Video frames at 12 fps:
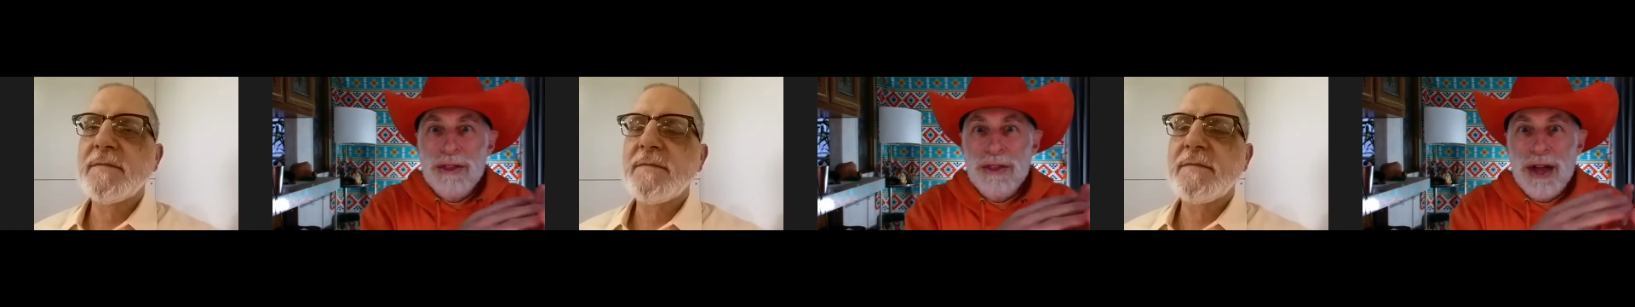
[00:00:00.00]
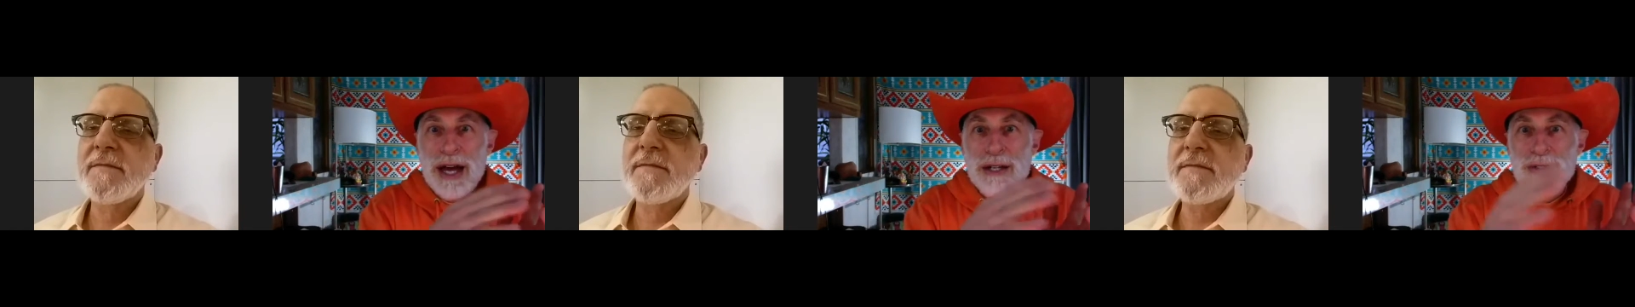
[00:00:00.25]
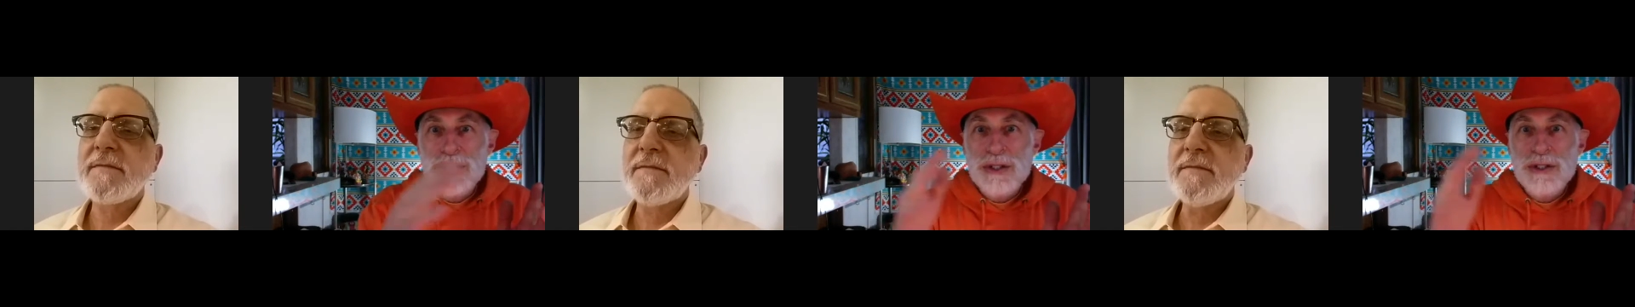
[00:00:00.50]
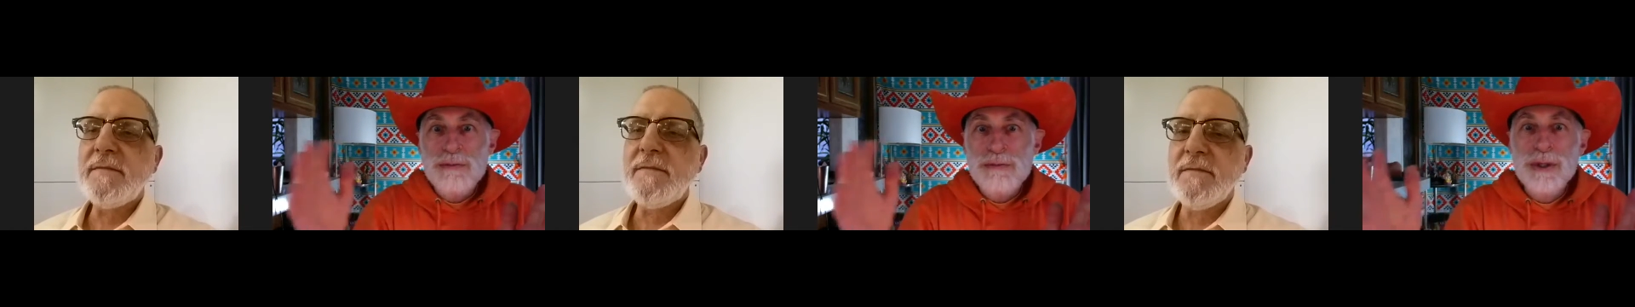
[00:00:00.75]
Speaker 1: Thousands
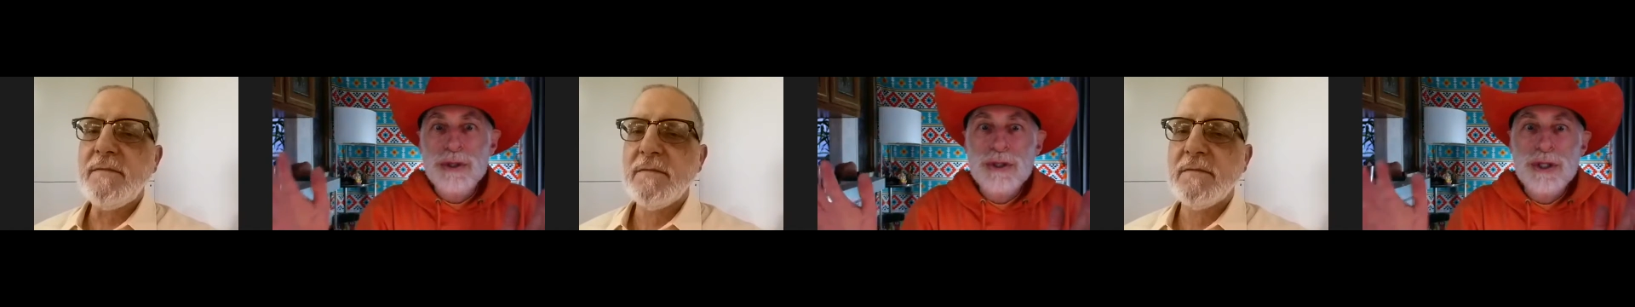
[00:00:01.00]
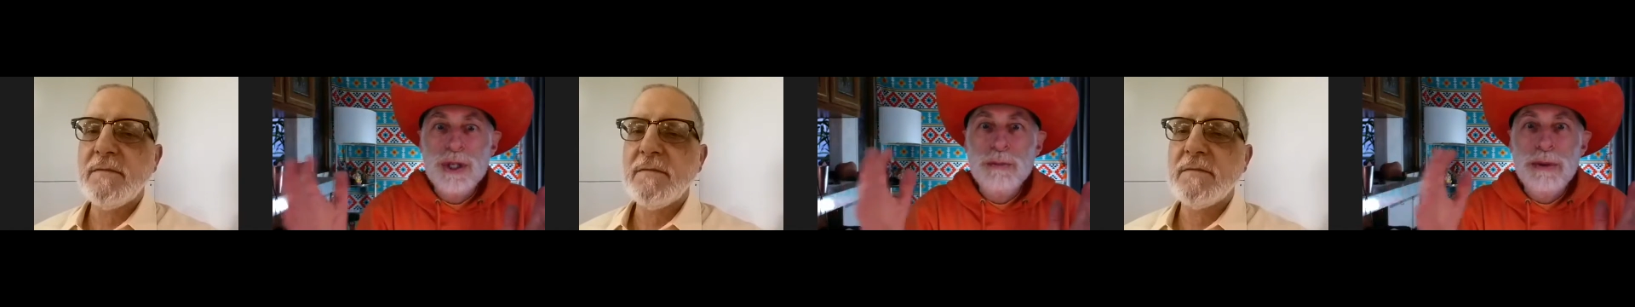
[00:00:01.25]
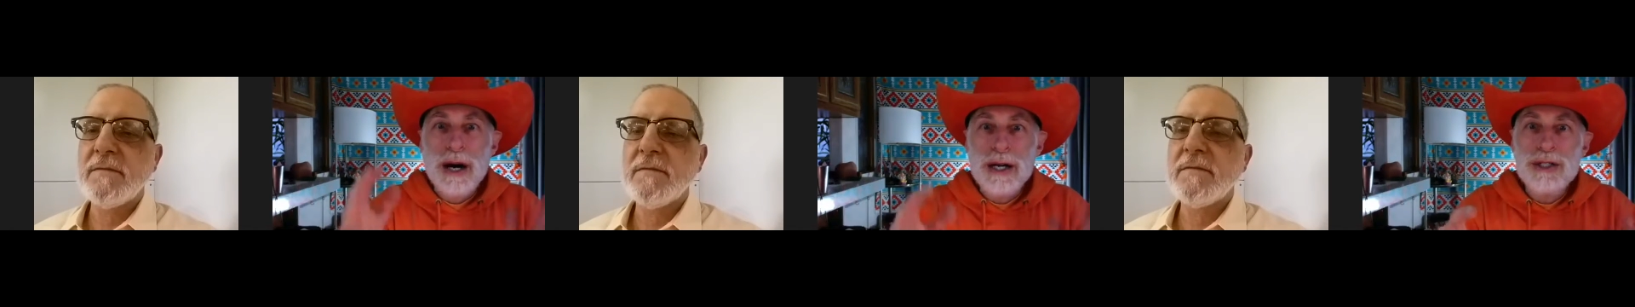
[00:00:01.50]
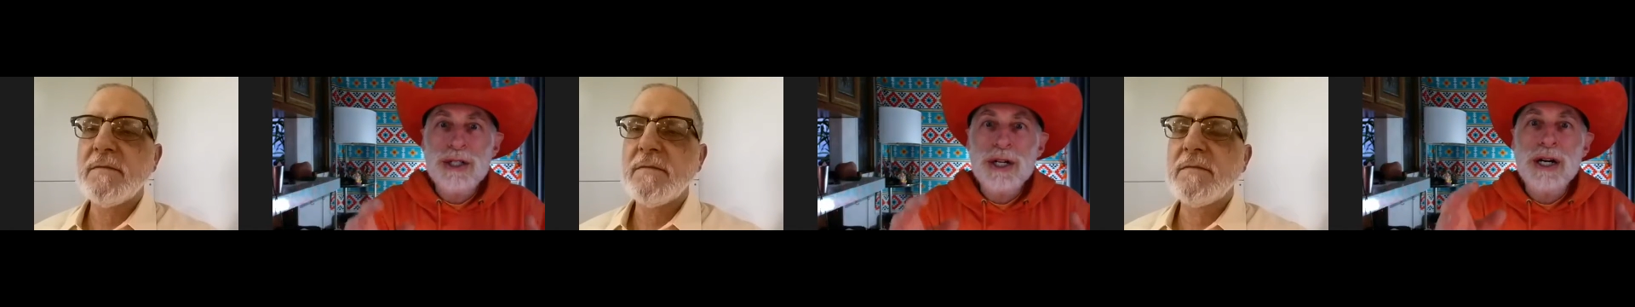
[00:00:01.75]
of books, the
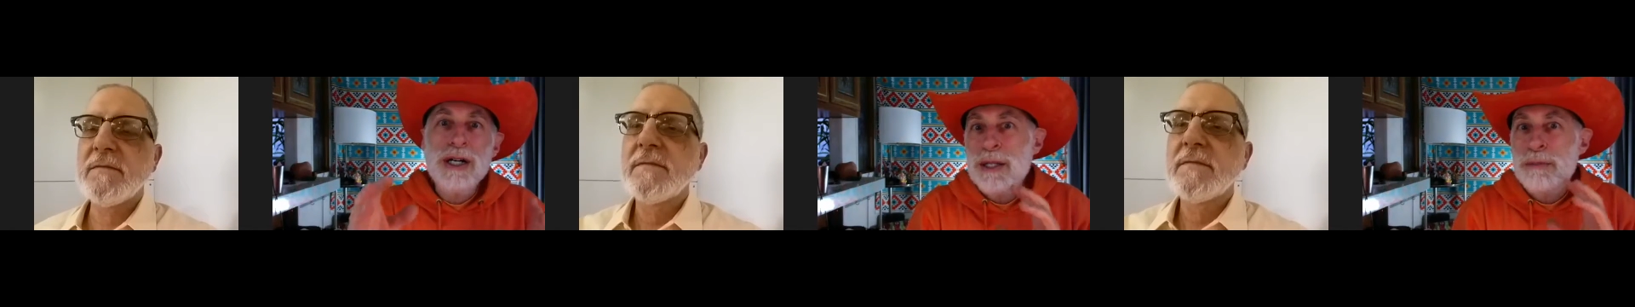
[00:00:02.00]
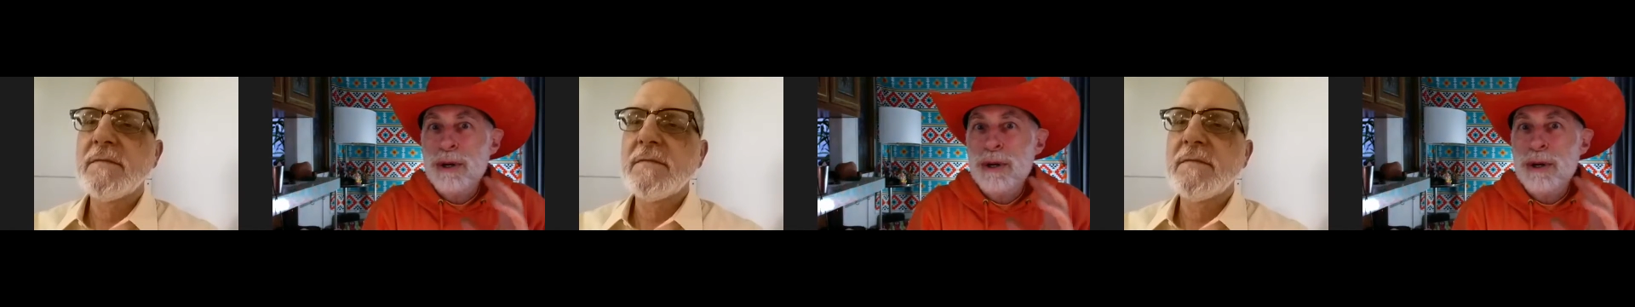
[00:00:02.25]
Upanishads,